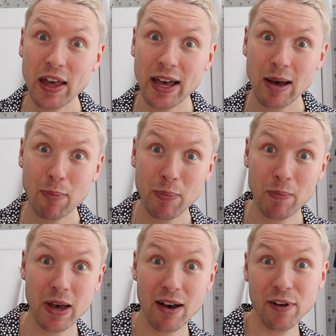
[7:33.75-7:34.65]
They're
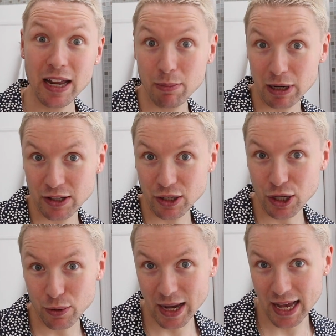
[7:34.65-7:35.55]
available in the
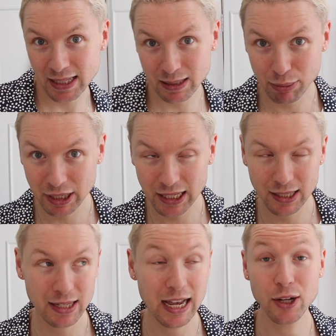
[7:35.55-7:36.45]
US, but
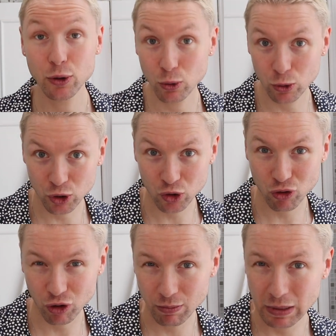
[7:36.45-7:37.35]
it's at
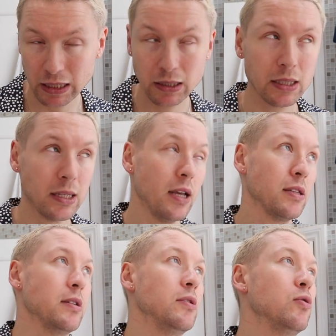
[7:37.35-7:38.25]
Nordstrom, in
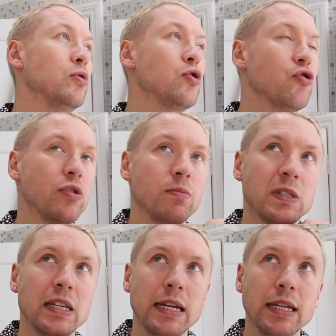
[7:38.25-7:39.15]
certain
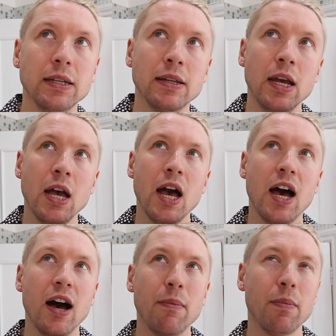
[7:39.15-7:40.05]
Nordstroms in
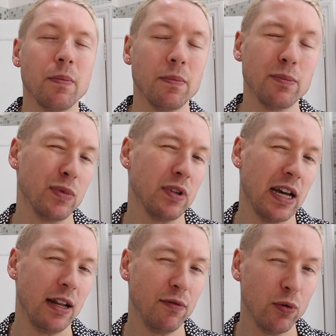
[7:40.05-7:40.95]

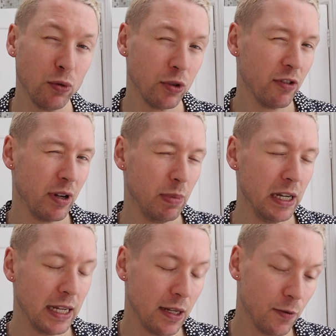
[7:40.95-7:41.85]
California, I
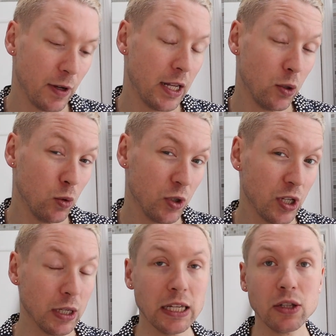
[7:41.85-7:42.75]
believe, and
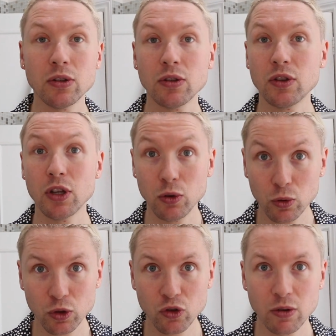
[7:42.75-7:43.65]
also in the
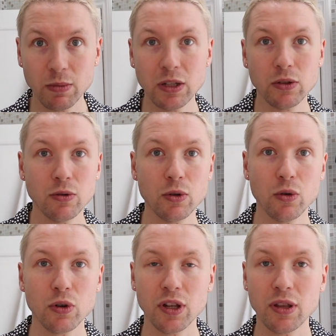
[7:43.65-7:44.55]
Nordstrom in New
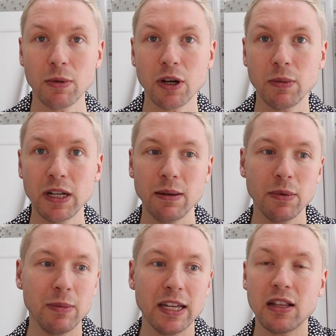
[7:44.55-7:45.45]
York at the moment. Let
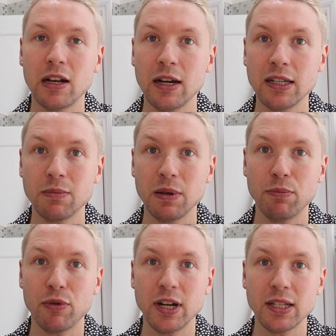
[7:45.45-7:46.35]
me make the light a
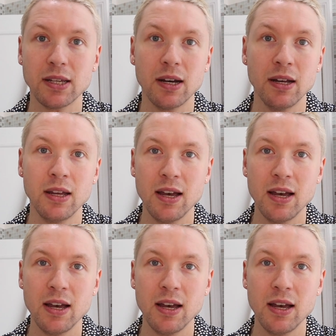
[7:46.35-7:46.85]
bit brighter.